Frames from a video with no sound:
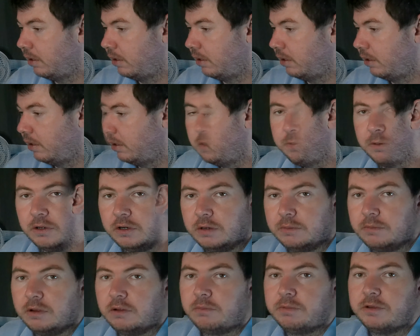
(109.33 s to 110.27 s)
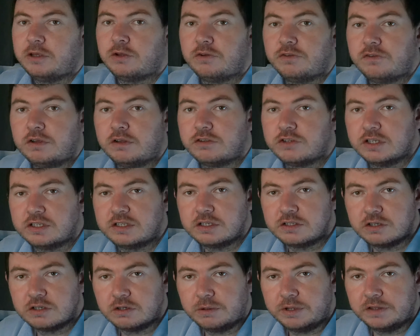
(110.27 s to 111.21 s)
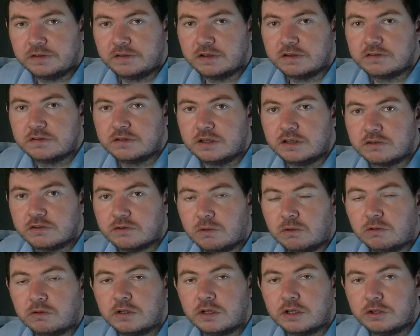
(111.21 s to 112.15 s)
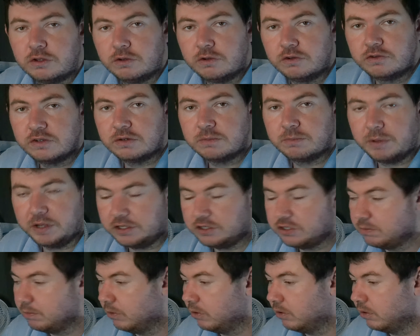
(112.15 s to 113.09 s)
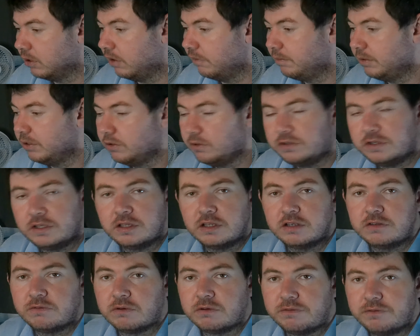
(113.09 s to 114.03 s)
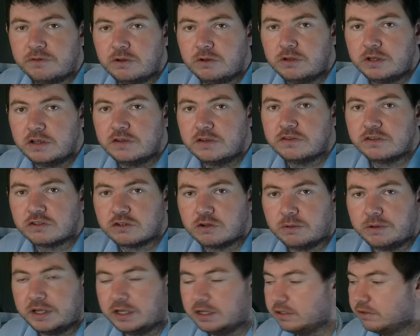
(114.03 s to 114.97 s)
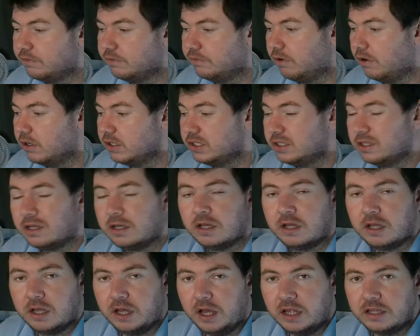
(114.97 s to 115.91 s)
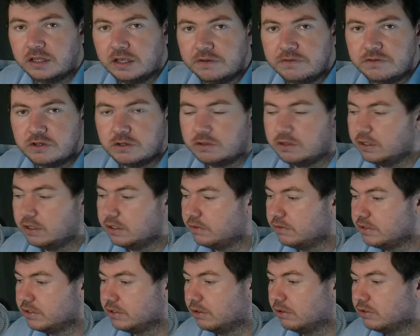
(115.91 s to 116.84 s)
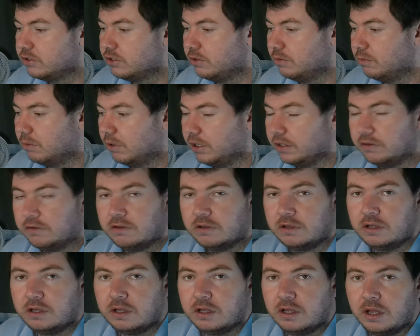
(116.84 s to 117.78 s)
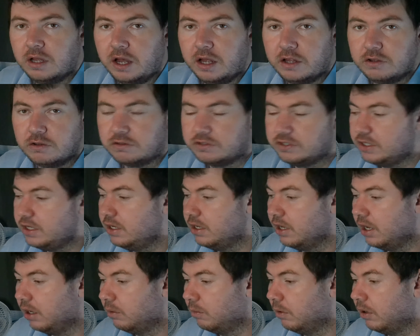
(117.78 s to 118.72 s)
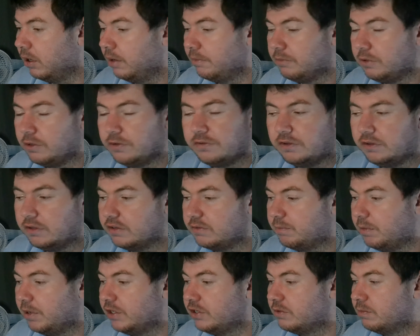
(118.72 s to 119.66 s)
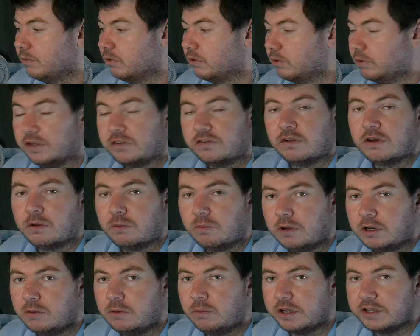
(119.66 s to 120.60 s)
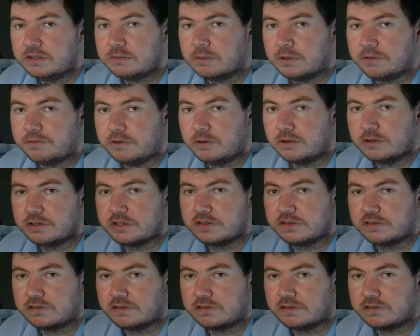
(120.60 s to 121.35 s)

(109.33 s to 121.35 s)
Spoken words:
So the program I'll be using just as a quick test is called User Benchmark. I've been using this for a few years. It's quick, it's fast, it gives you the results you want. And you'll see now why I'm using this benchmark, because I don't want to waste my viewers'